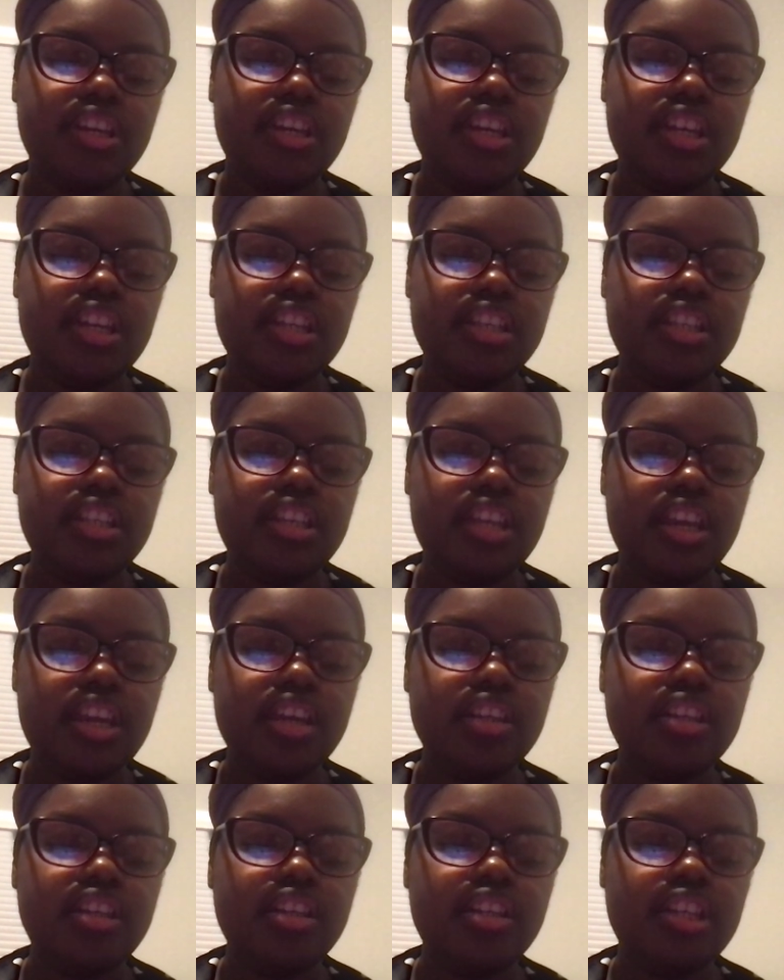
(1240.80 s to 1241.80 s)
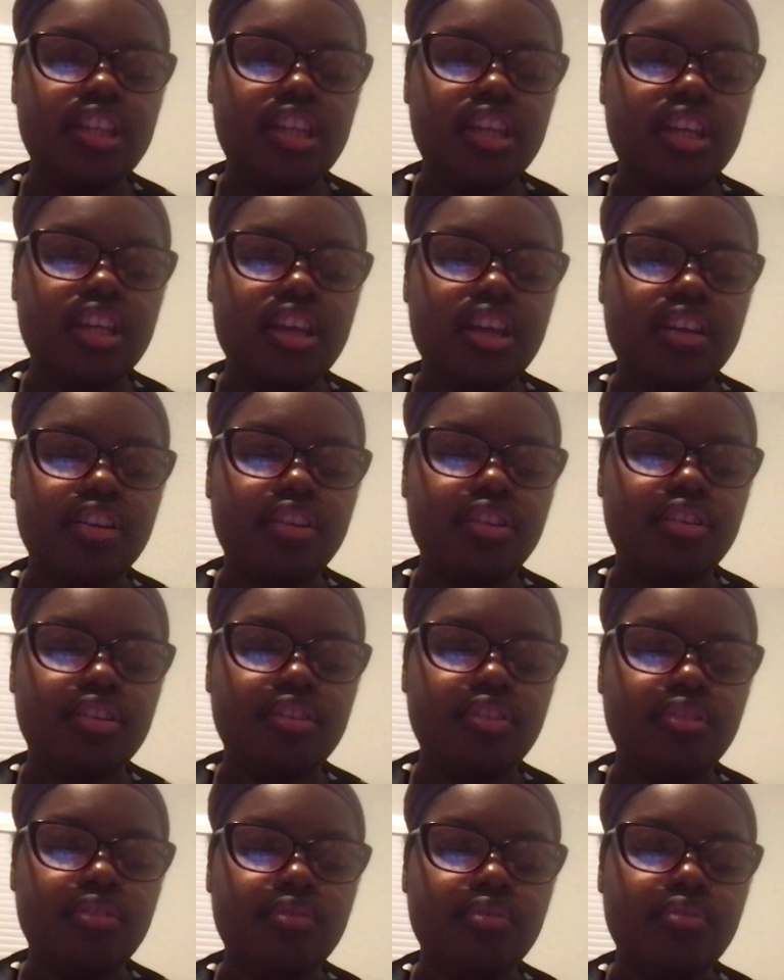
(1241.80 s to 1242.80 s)
Is there anything I can
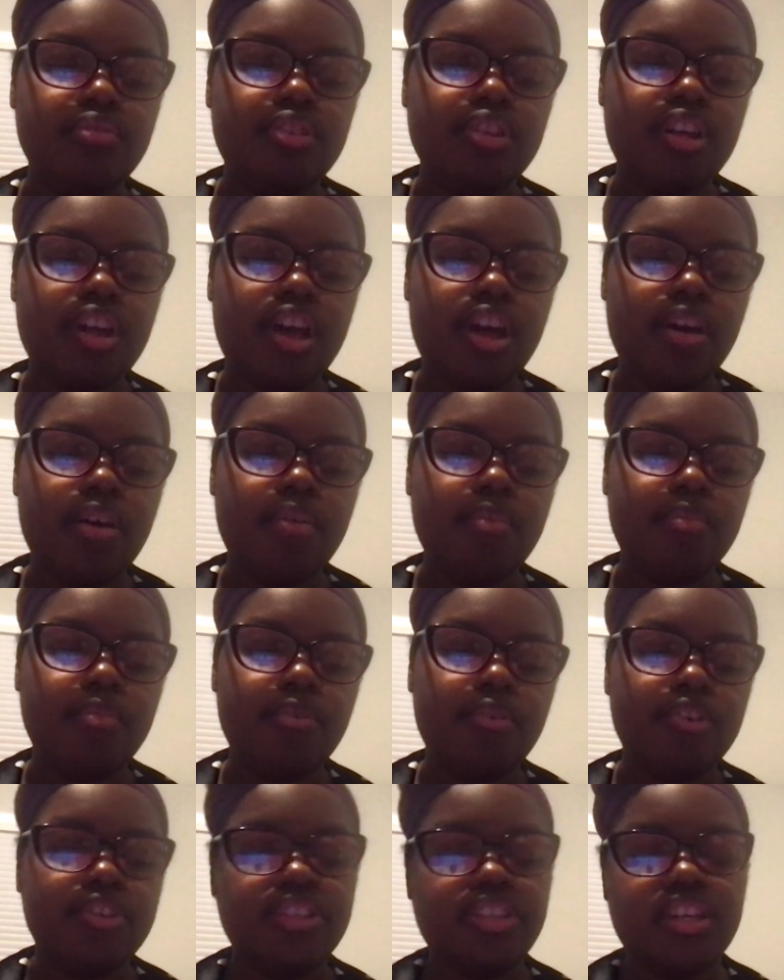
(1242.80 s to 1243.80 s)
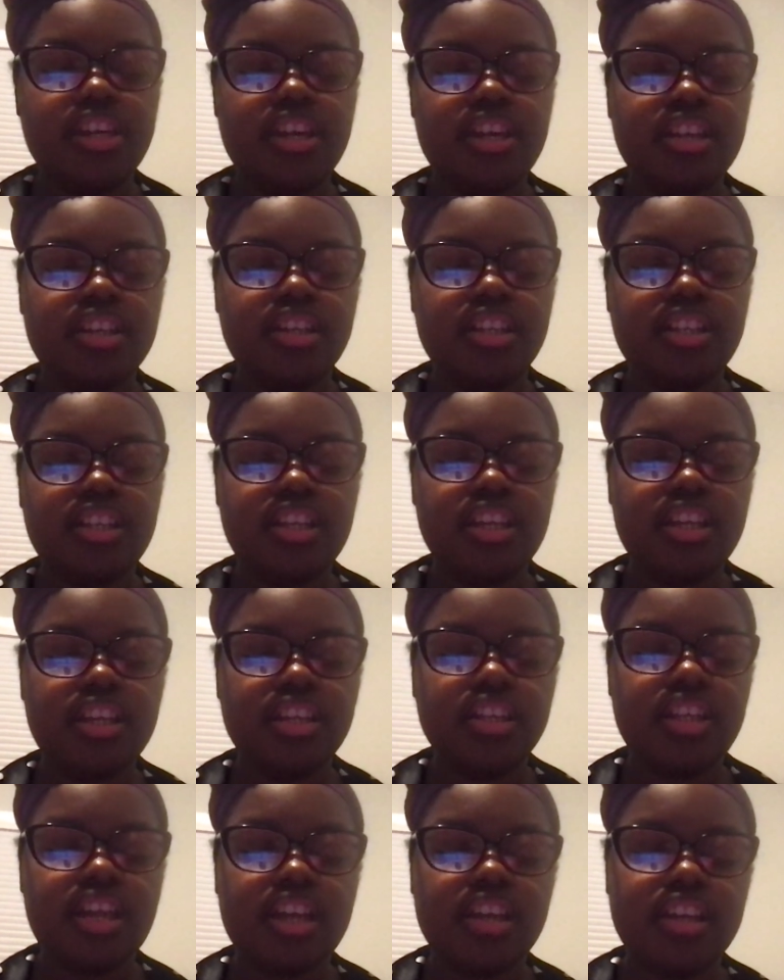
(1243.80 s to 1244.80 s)
do to help, or is there
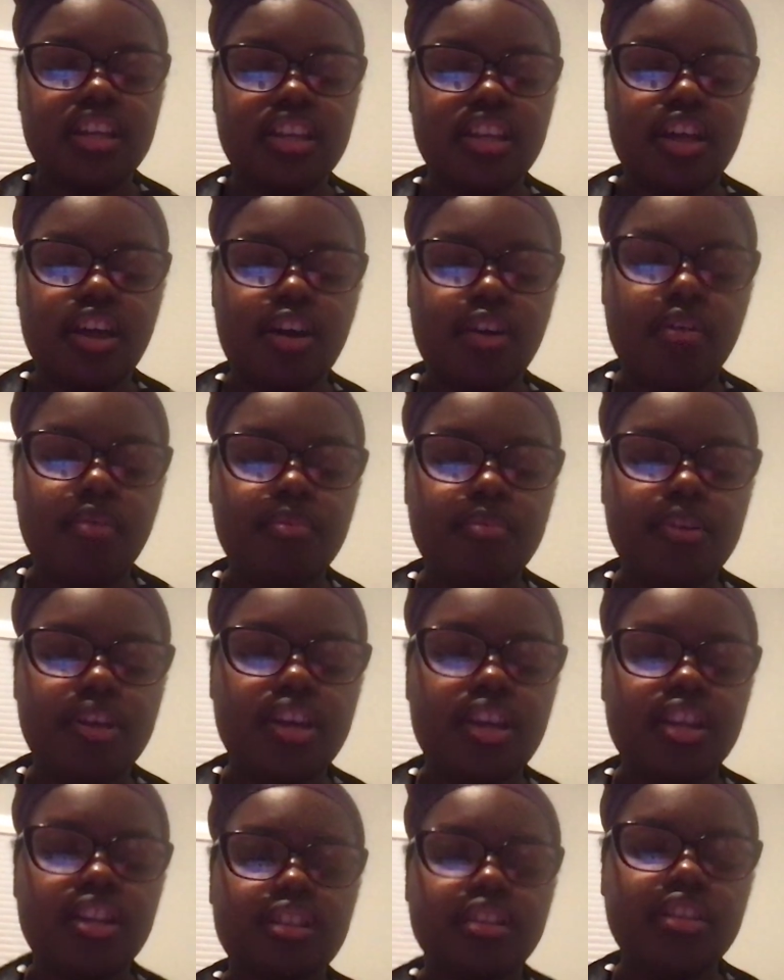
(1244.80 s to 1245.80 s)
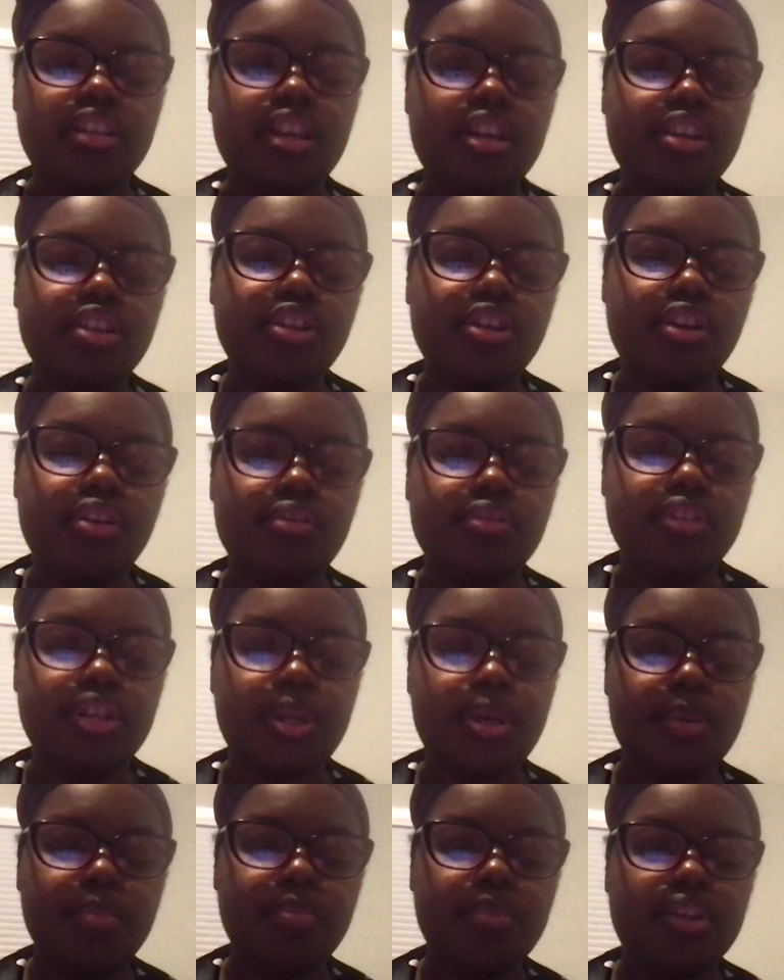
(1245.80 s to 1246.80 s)
anything that can help? This shows
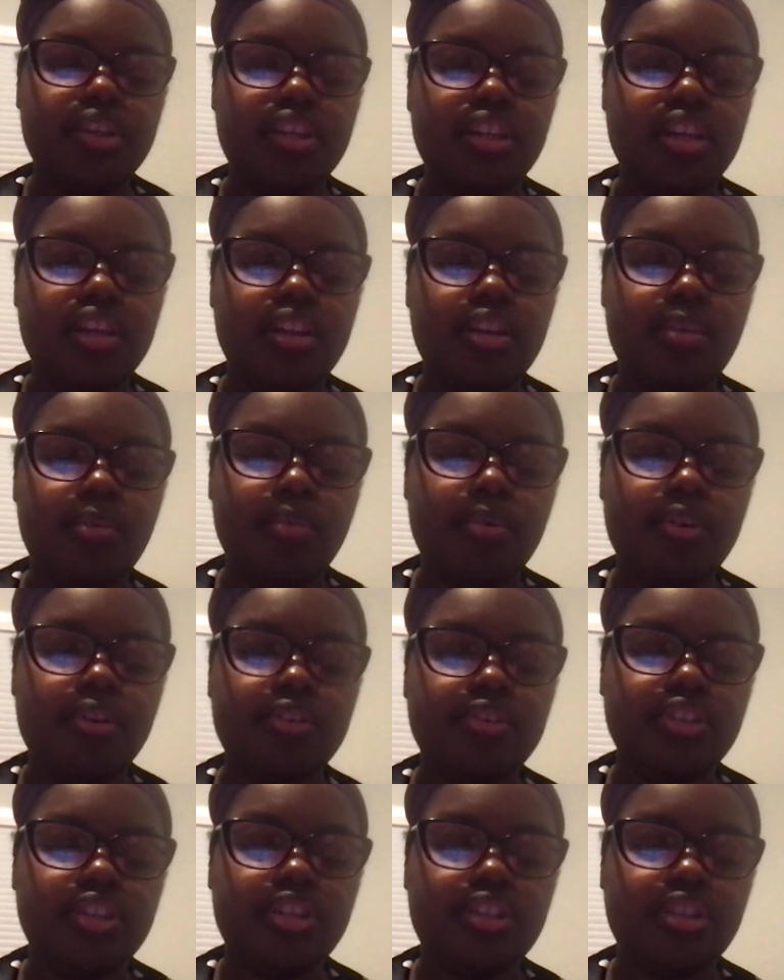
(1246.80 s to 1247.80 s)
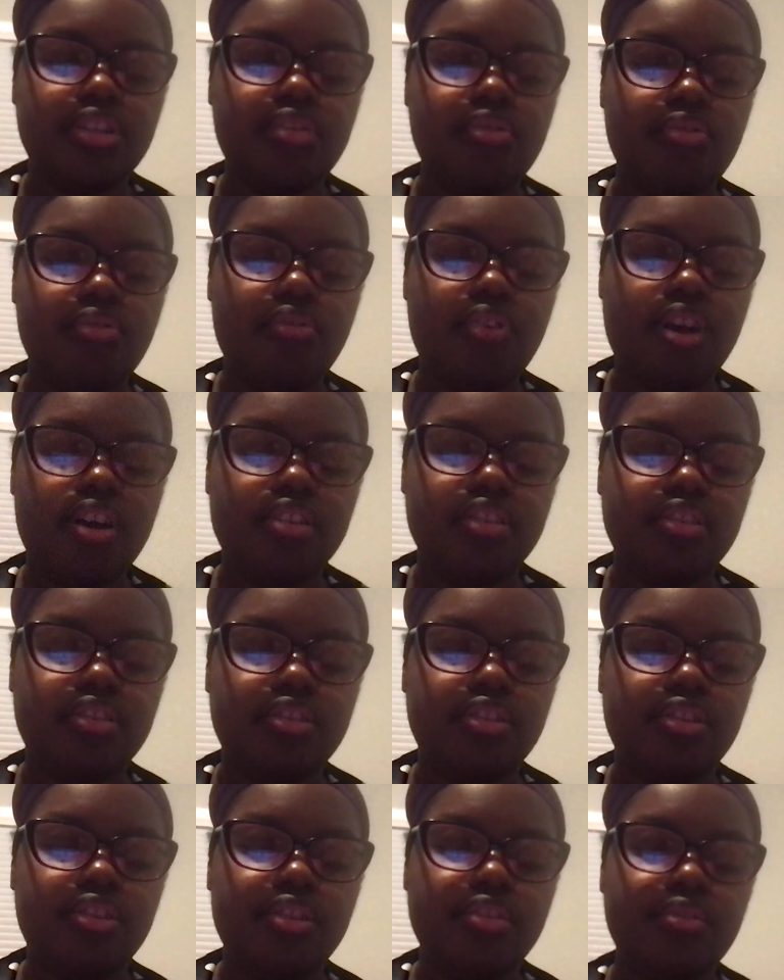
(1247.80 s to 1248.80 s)
empathy and a willingness to find a
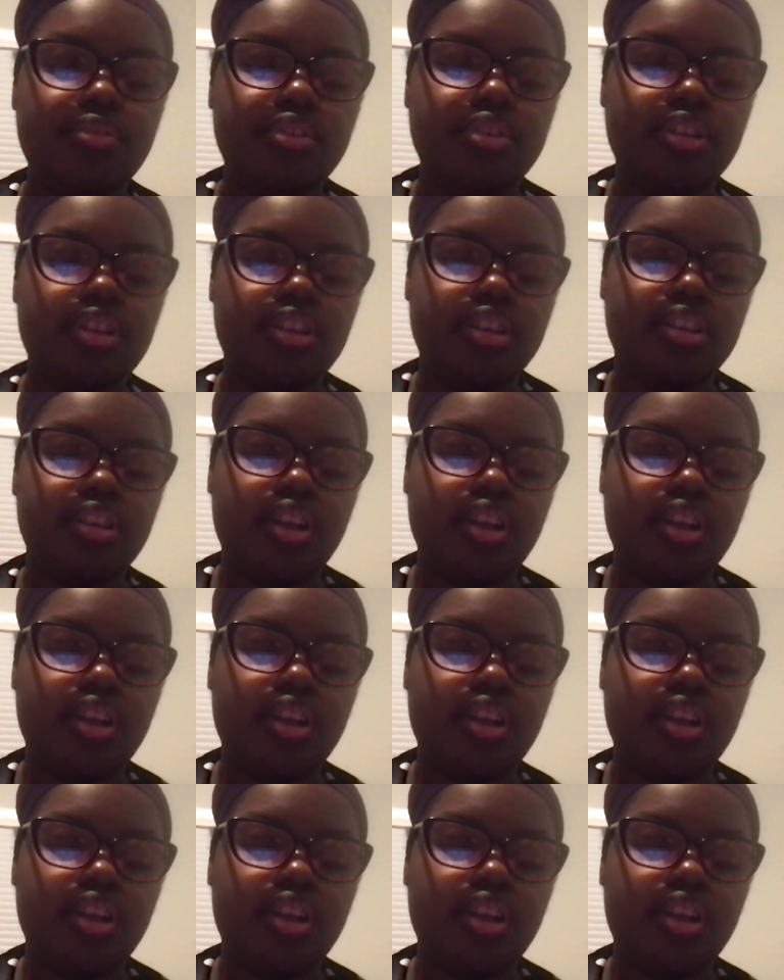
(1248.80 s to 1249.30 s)
solution.